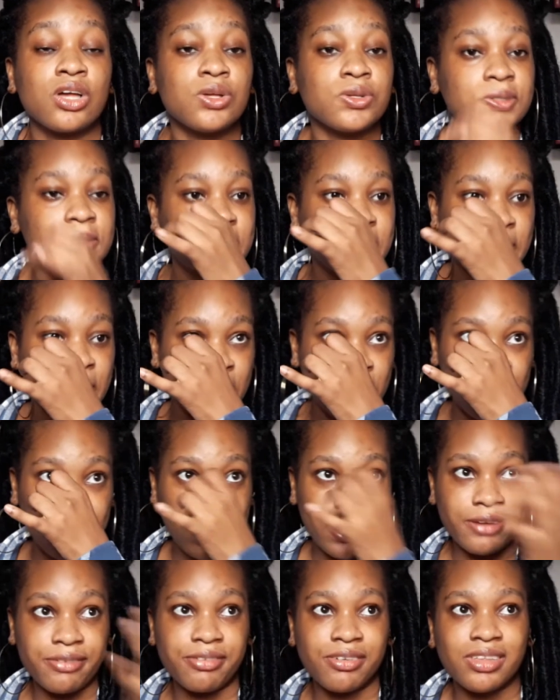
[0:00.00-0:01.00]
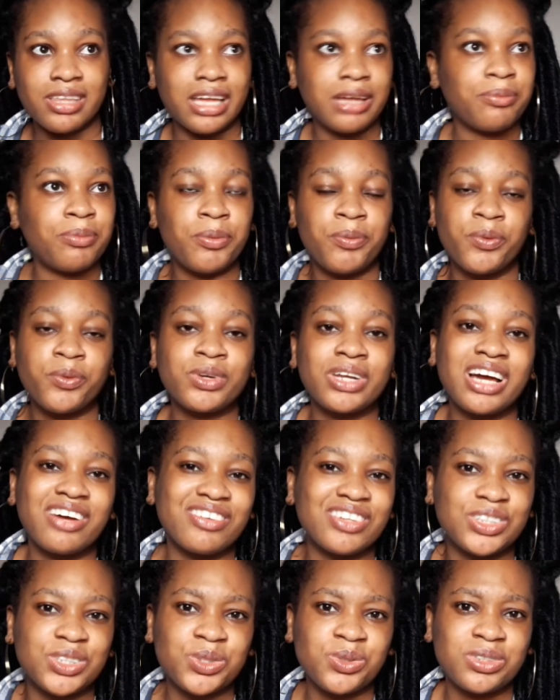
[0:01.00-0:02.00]
So I feel like people would have
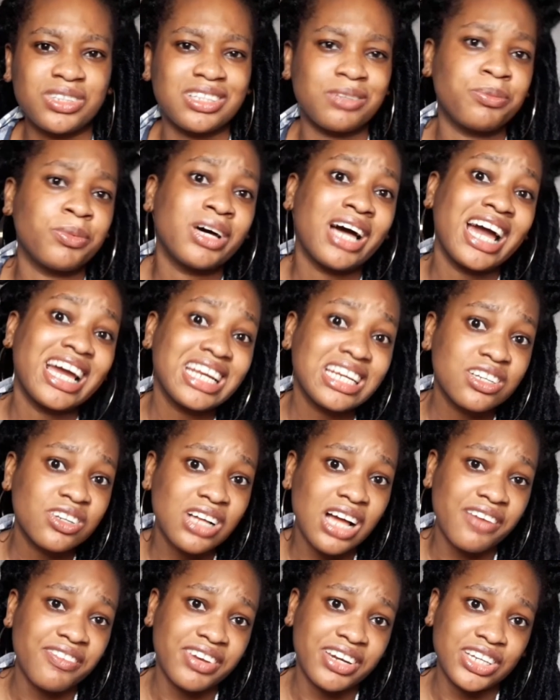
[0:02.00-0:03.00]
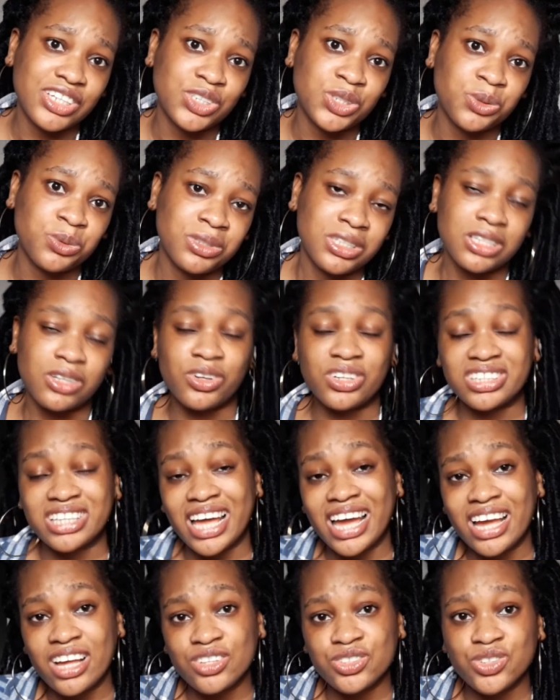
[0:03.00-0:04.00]
issues with it, but I did not have any issue with it because
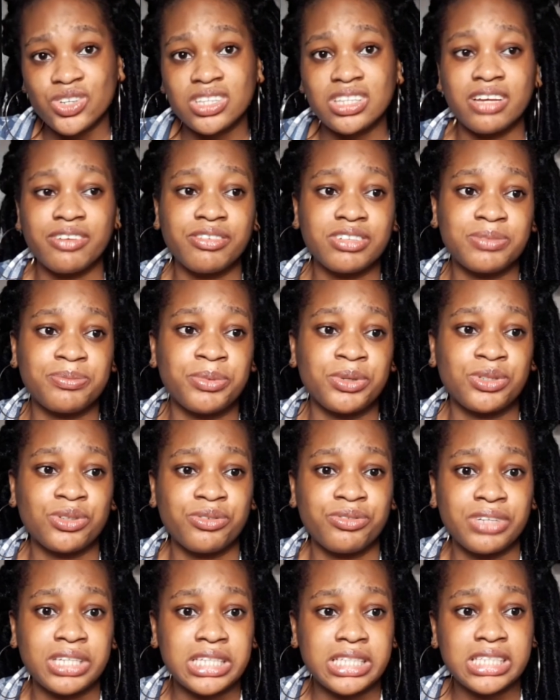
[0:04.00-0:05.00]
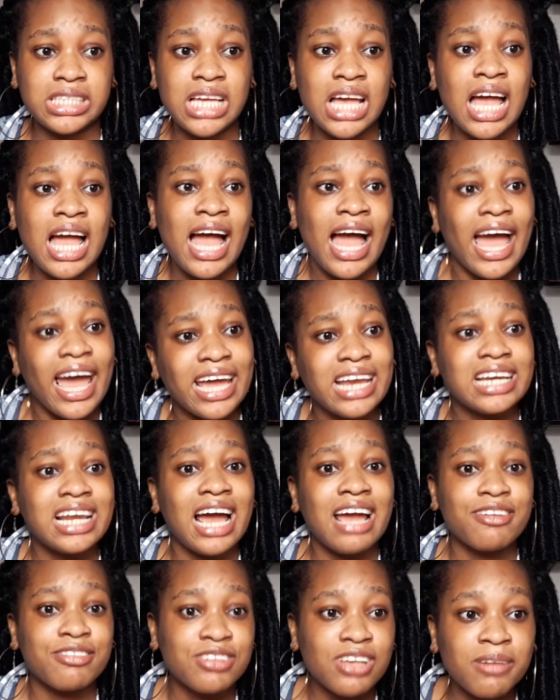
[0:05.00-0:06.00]
I enjoyed every bit of it, and
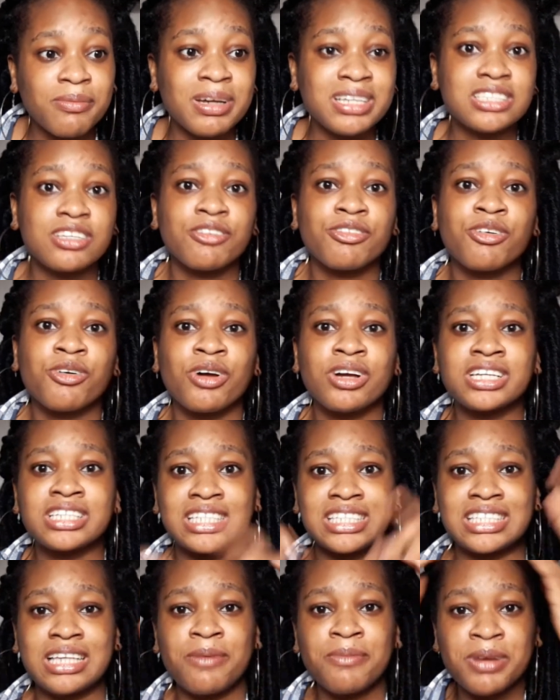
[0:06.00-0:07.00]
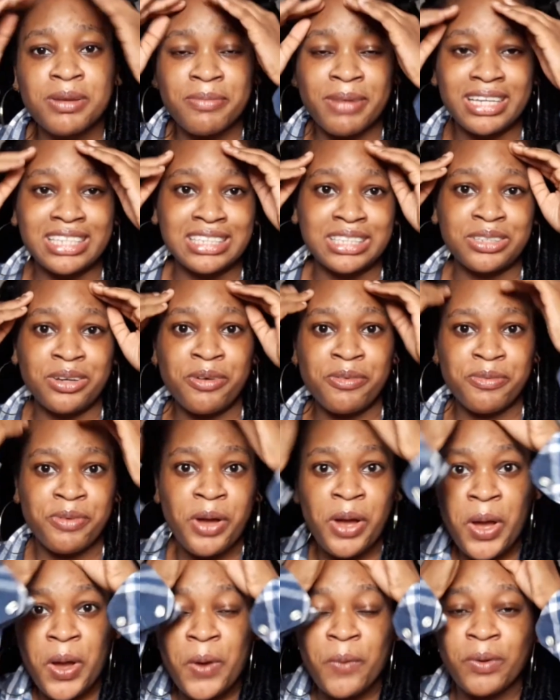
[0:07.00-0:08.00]
I found myself cross-examining myself
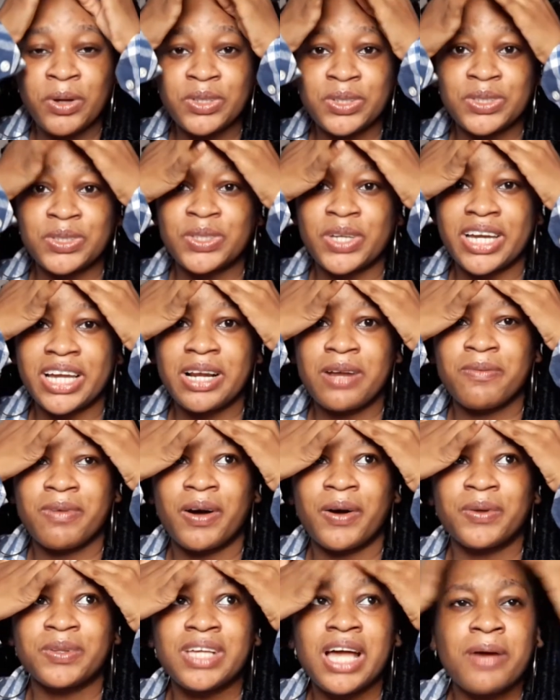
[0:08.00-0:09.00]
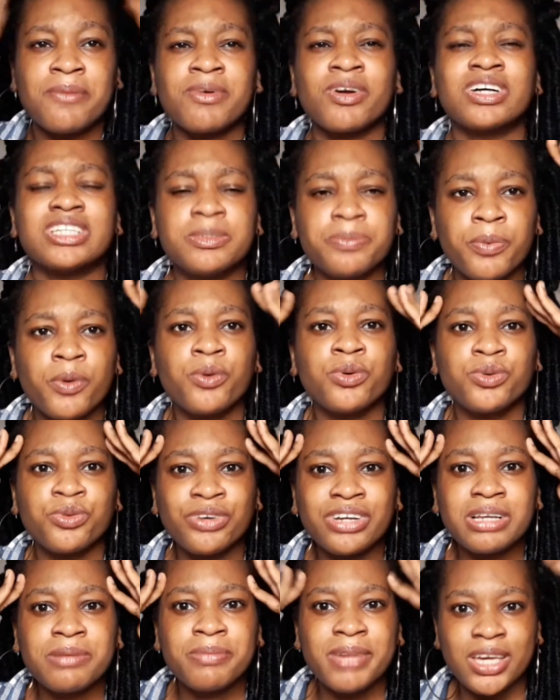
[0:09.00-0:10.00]
when just talking about, because the book would
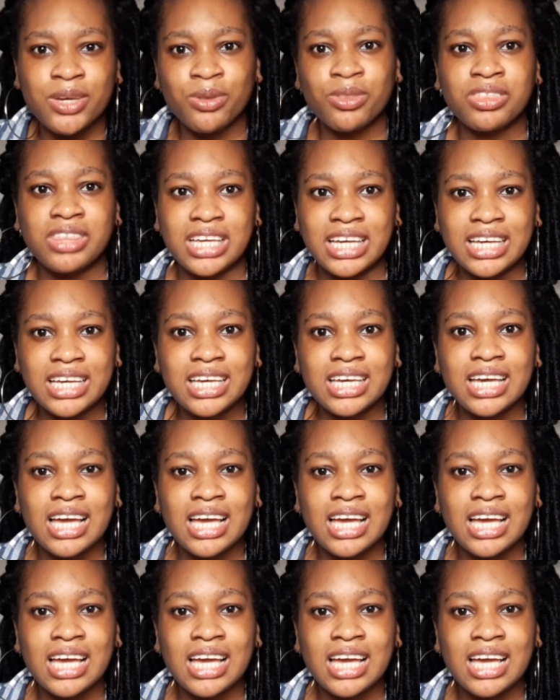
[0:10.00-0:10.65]
really make you think.